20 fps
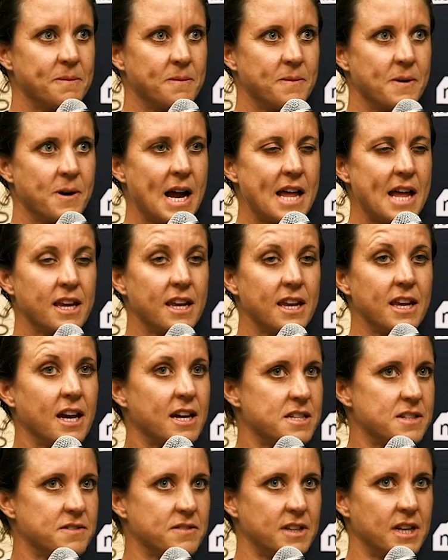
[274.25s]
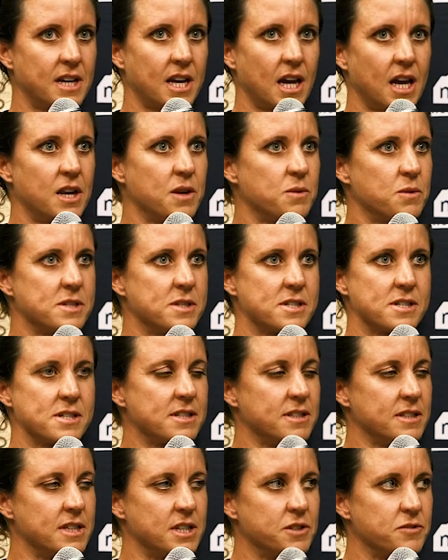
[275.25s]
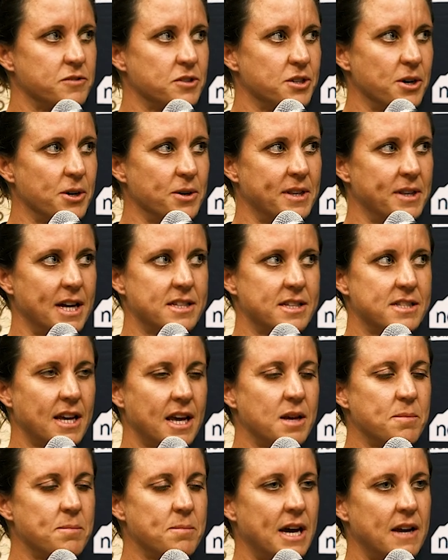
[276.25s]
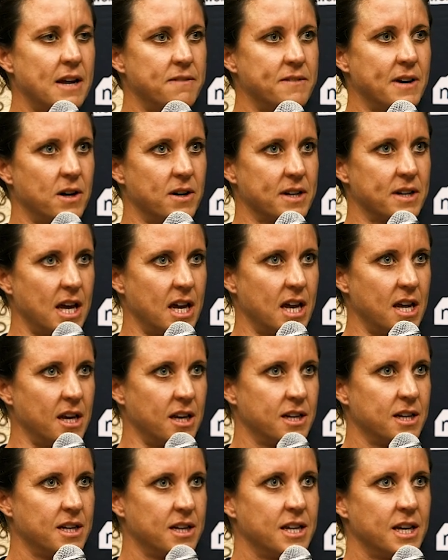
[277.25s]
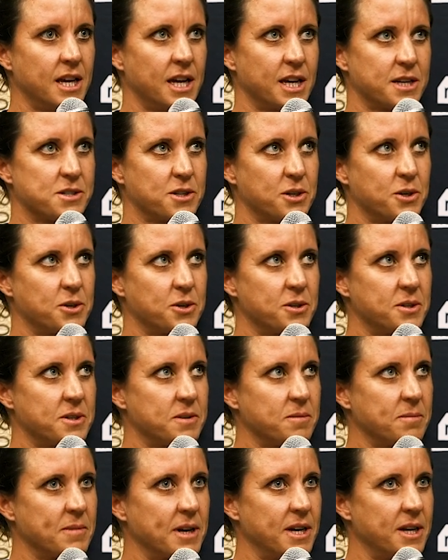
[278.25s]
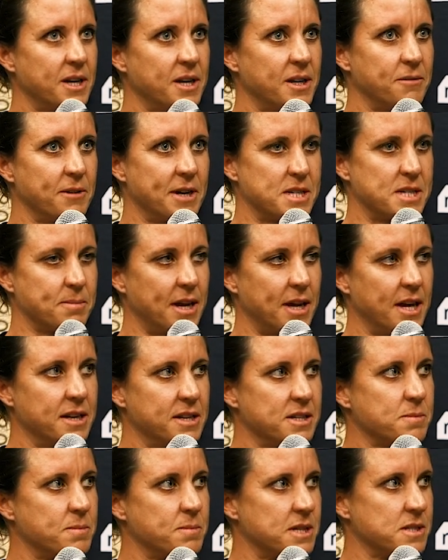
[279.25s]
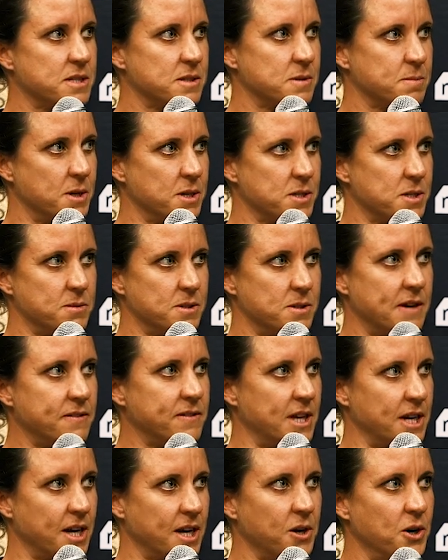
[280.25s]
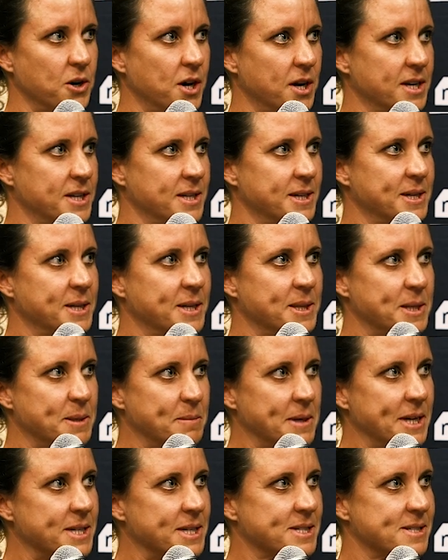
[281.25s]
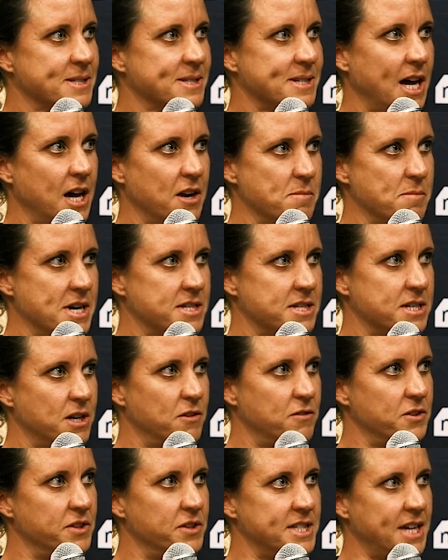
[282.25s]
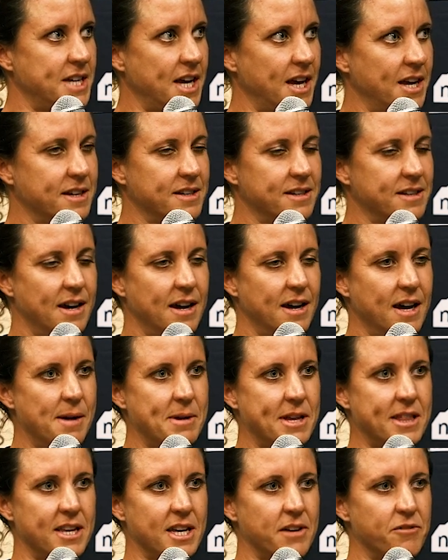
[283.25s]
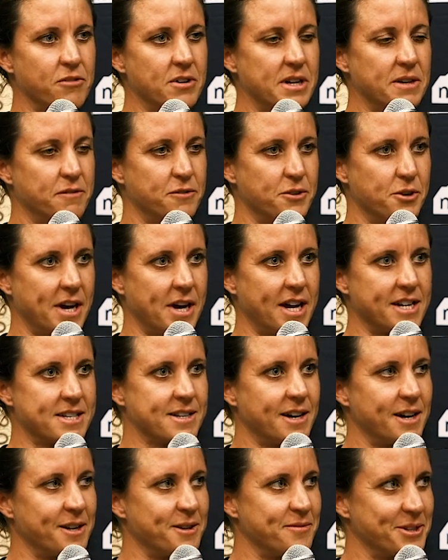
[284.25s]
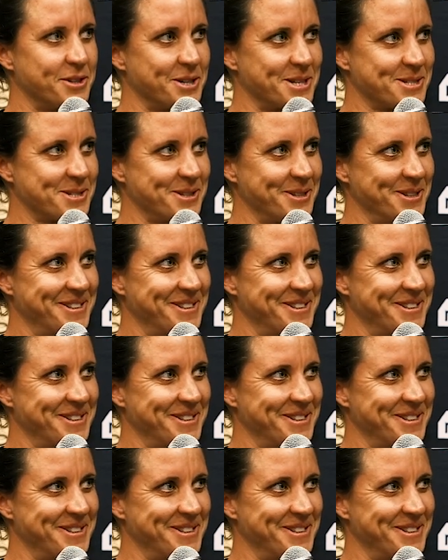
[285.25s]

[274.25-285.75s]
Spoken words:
I think, definitely Katie was in a league of her own that day, but I felt I executed my race plan as best as possible. I feel like I got the best out of myself on the day. I think everyone thought I started very slow,